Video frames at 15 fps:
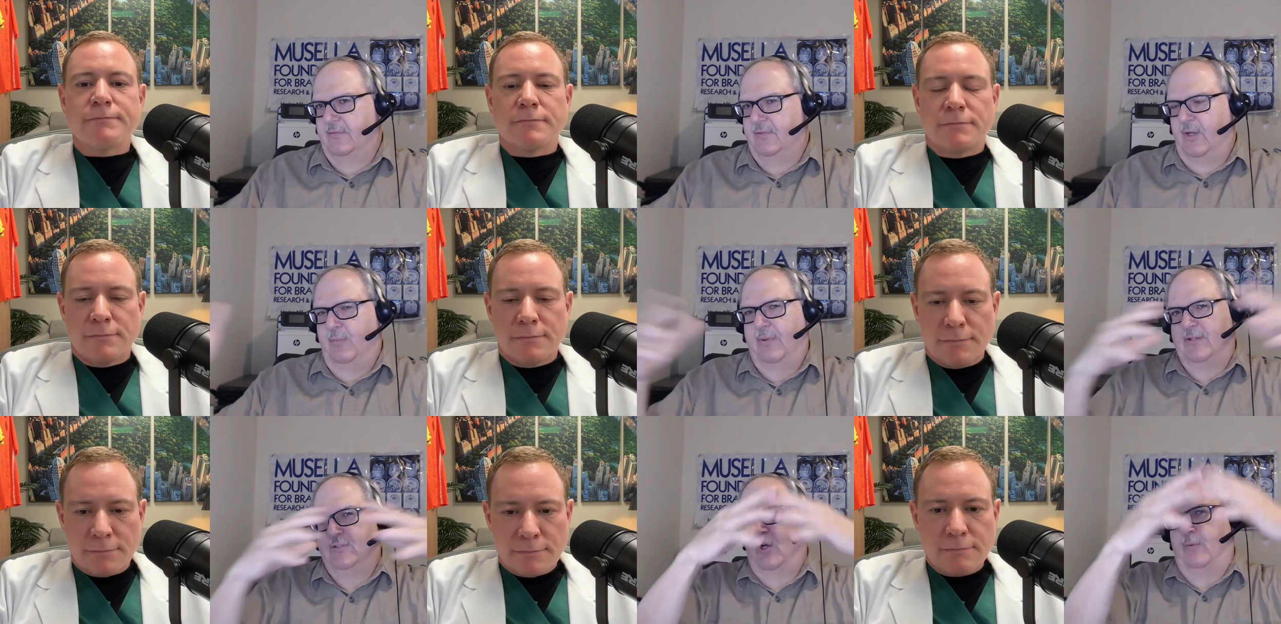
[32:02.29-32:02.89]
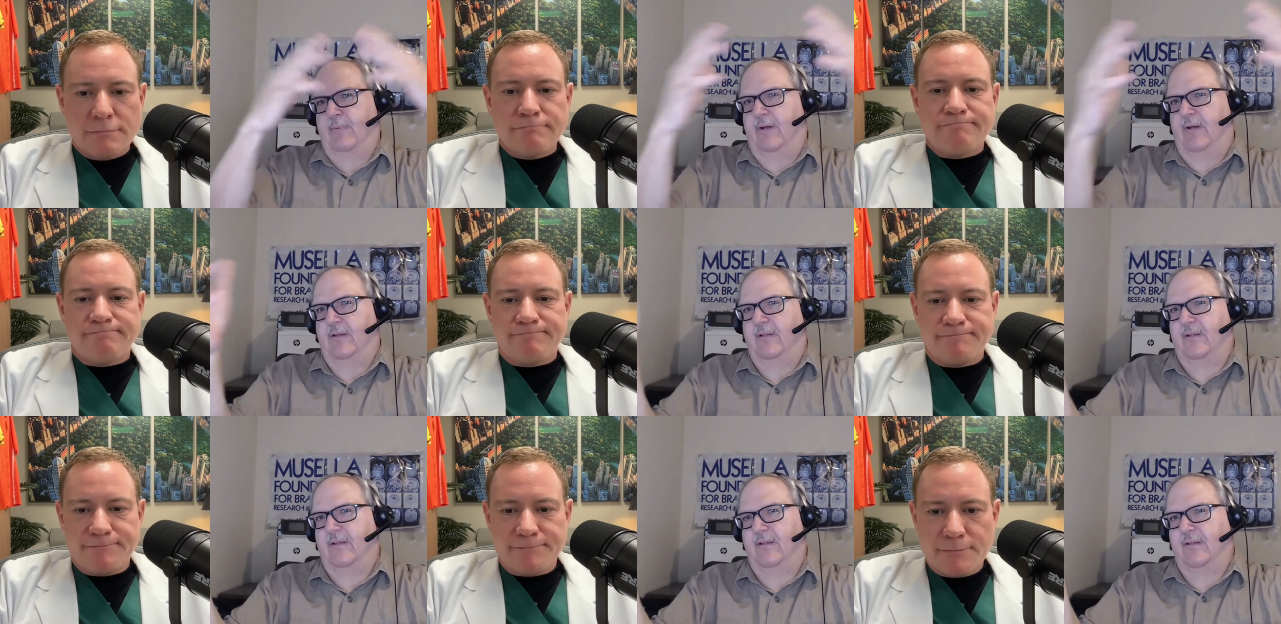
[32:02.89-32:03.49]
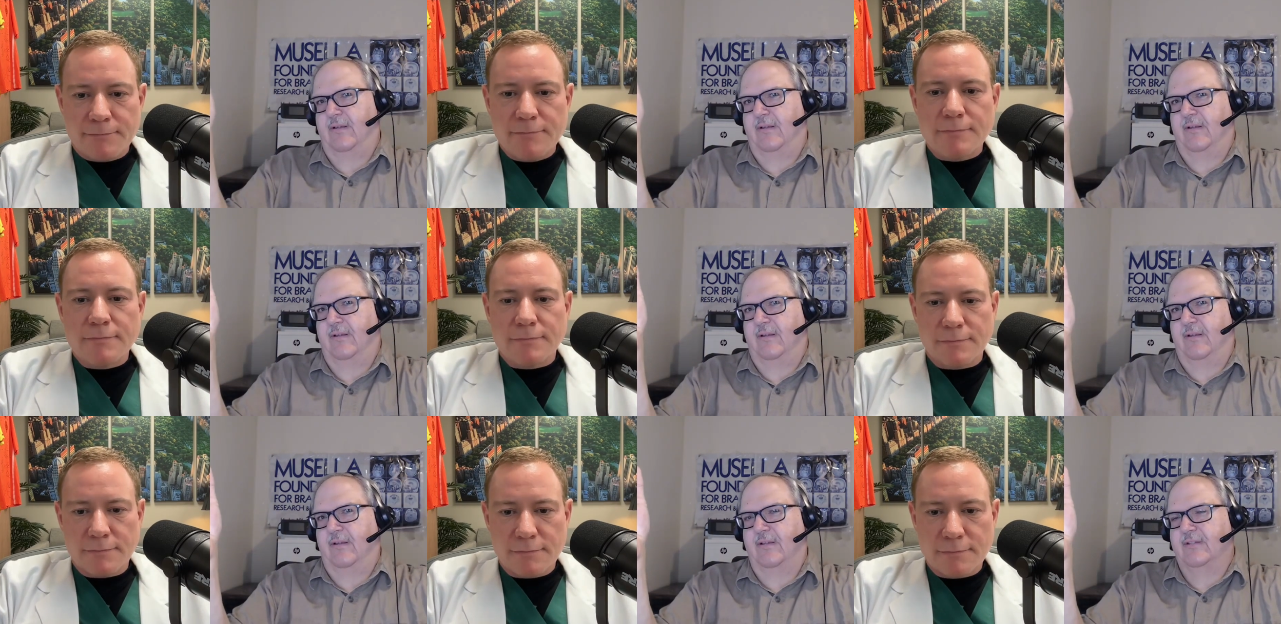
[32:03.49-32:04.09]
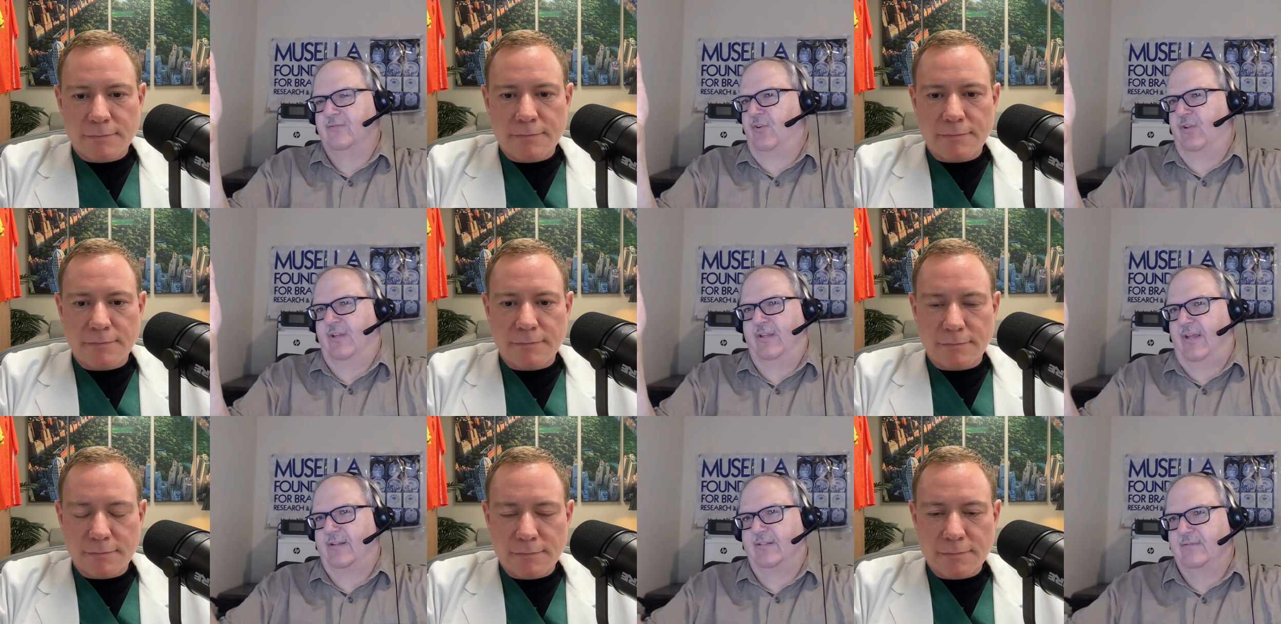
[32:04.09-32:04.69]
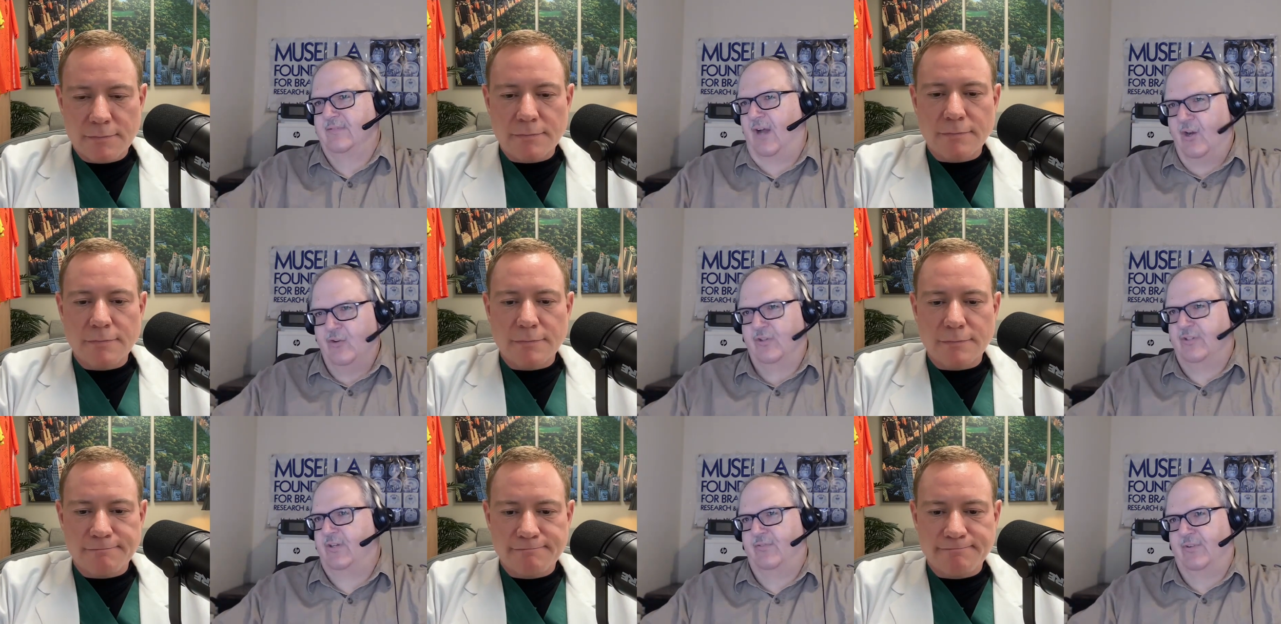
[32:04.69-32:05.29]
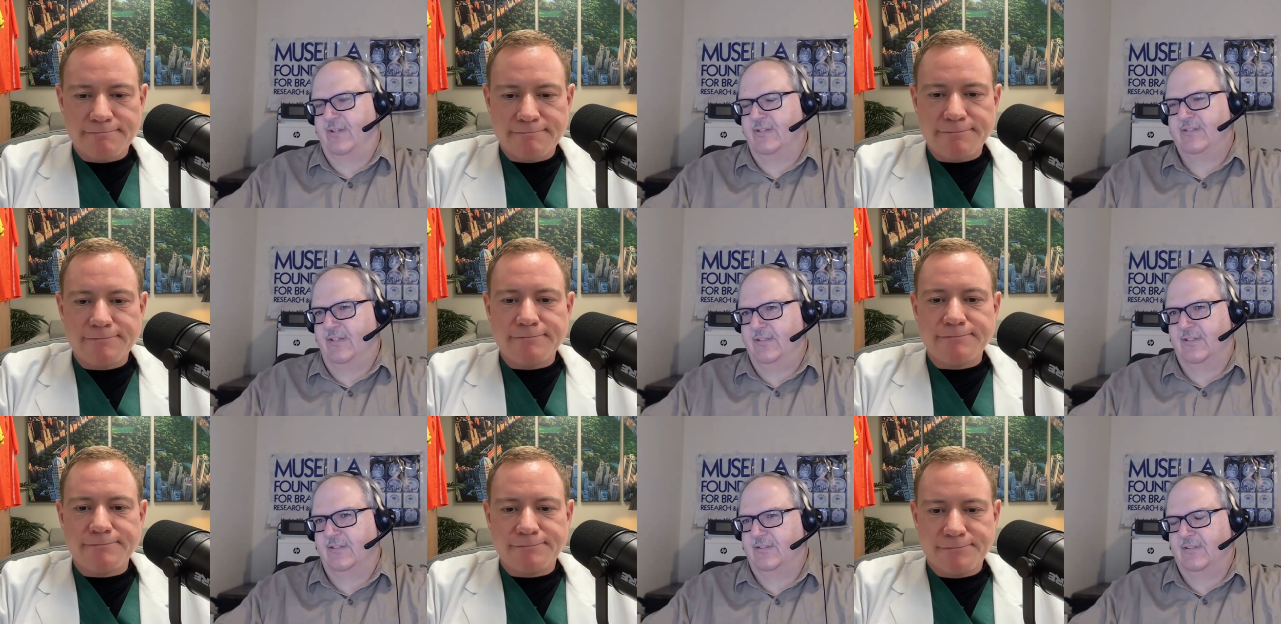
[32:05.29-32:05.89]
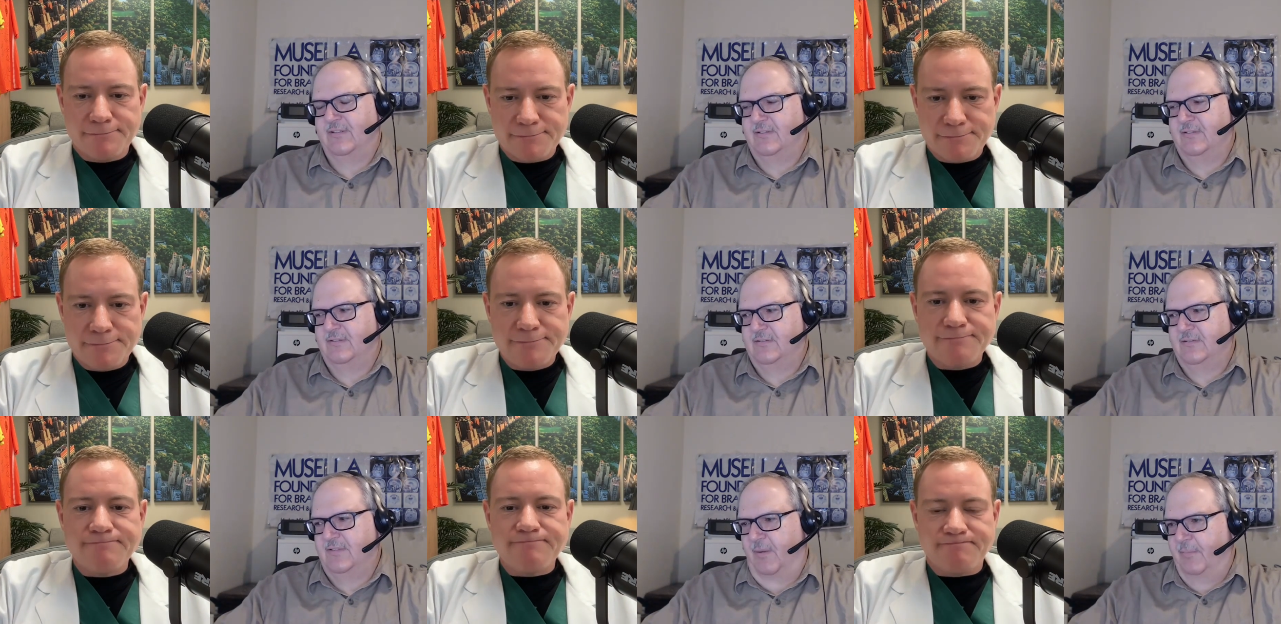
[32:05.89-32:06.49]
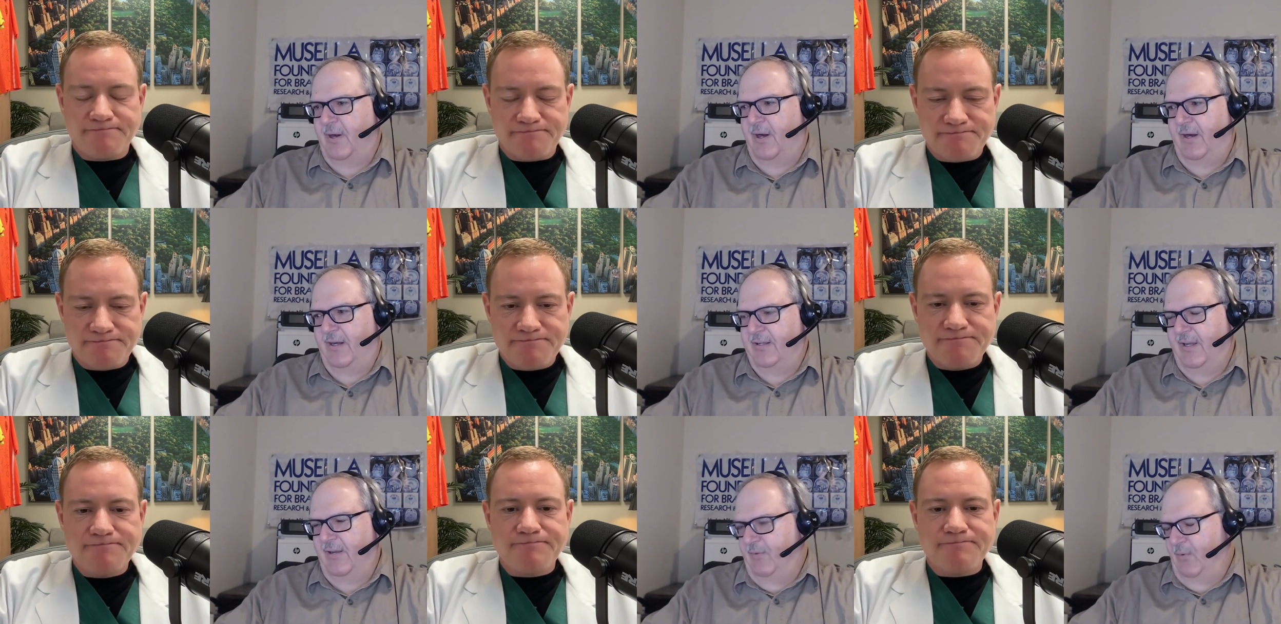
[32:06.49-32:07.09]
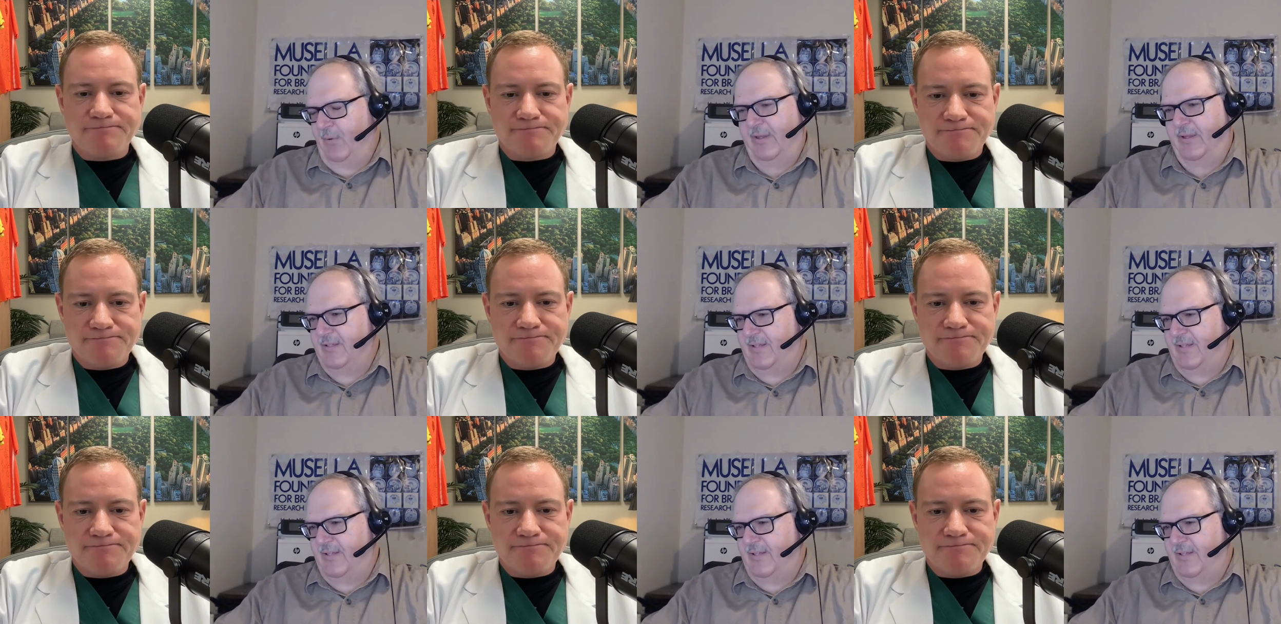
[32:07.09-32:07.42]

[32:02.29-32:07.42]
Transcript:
Speaker 1: glioblastoma is really like 100 different diseases combined, even within the